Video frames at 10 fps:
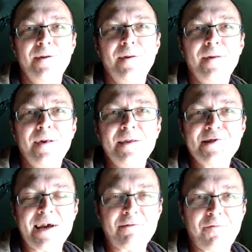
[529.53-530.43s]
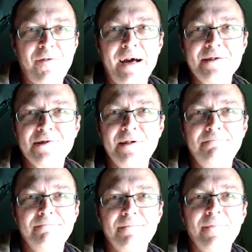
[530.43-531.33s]
Sacrificing
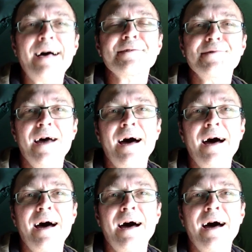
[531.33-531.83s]
last night